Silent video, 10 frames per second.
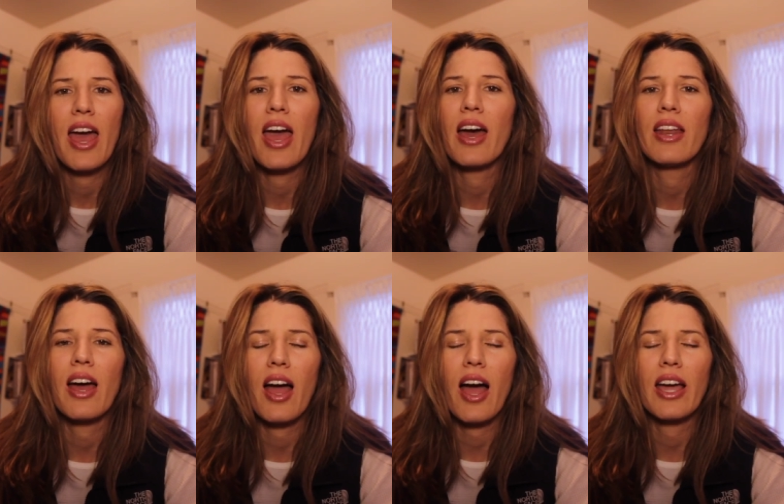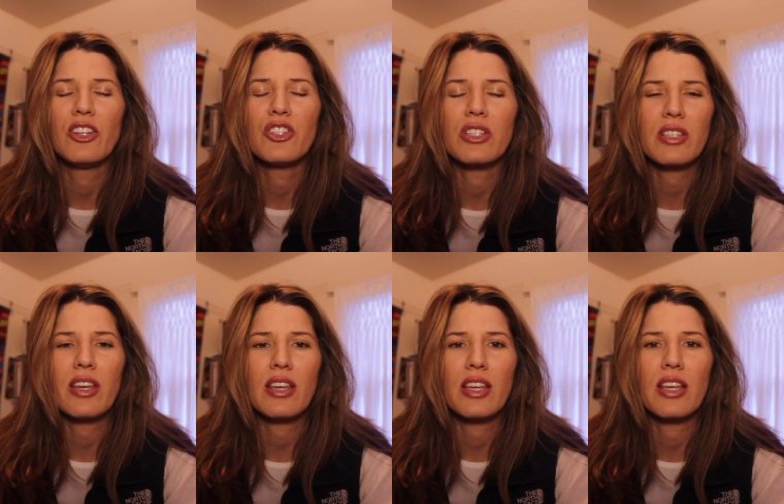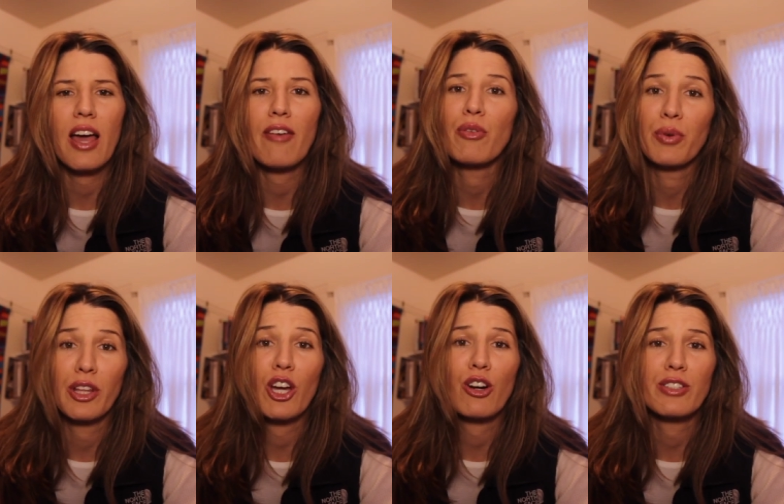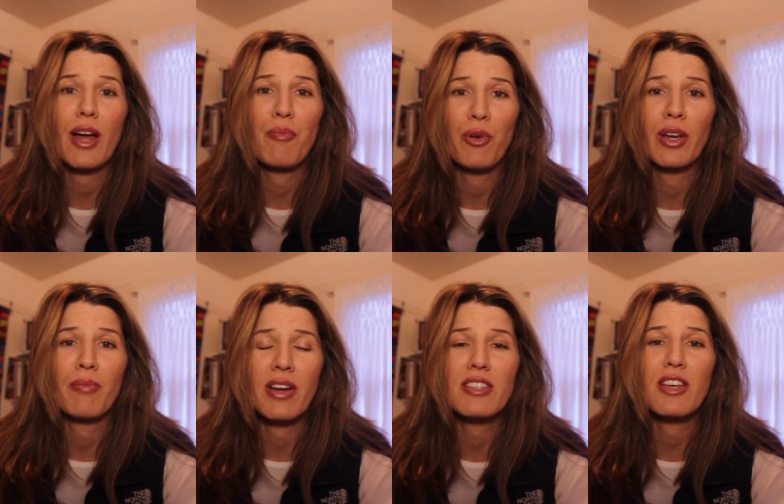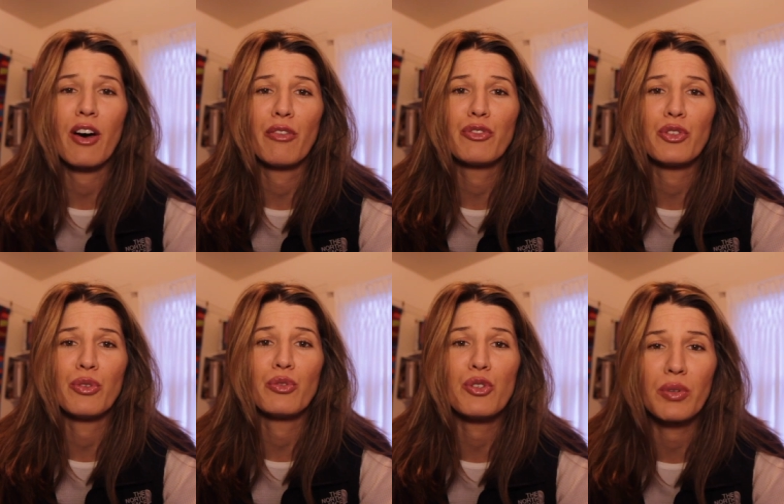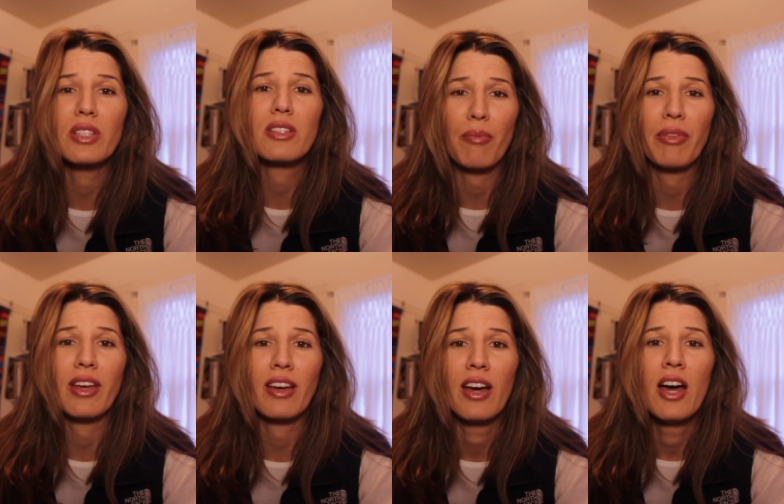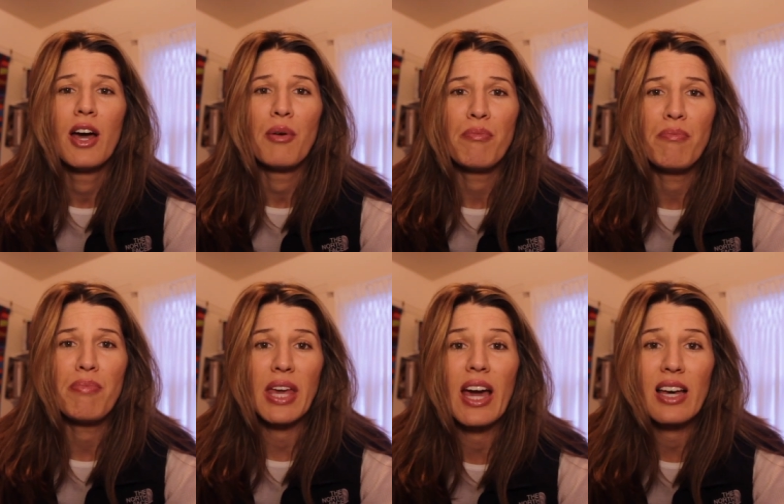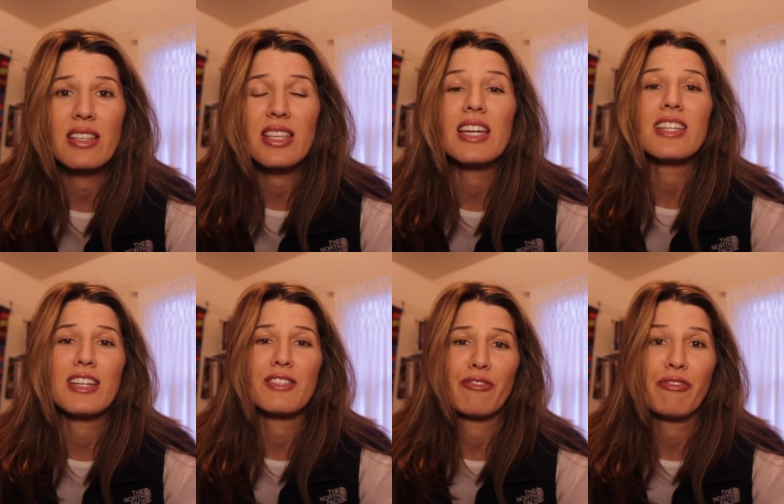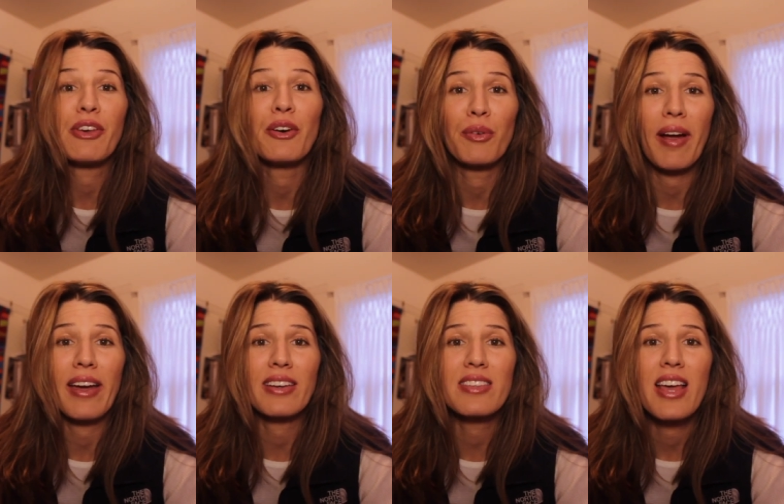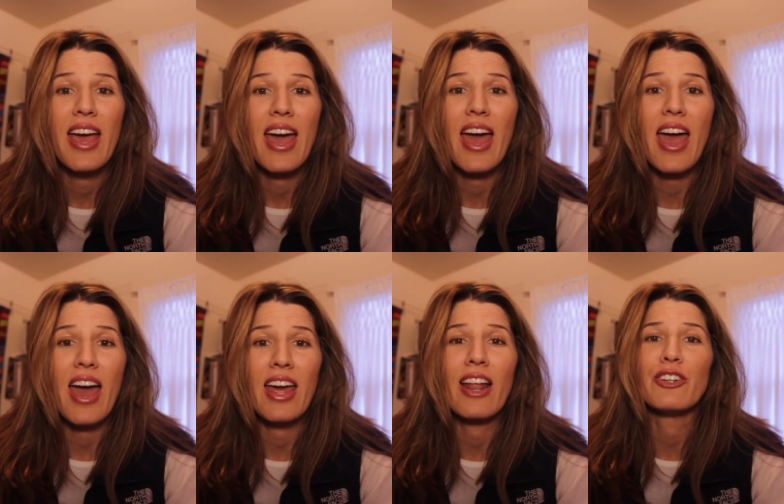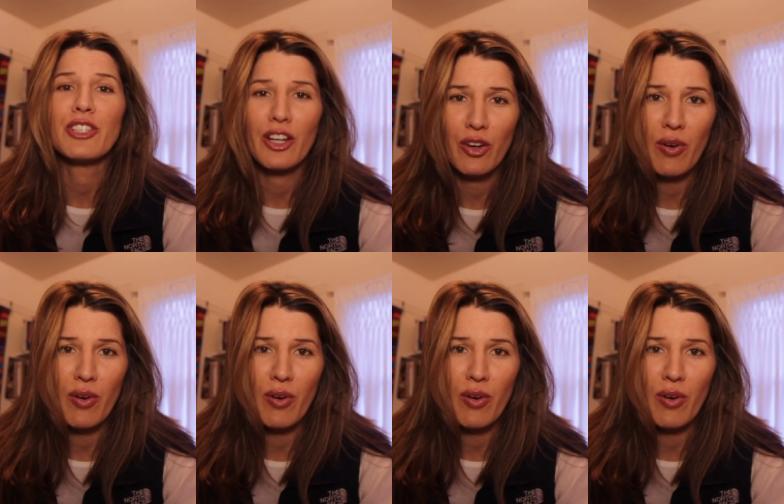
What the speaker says: and I just have a really hard time bringing myself to doing something because it doesn't feel right. And I'll tell you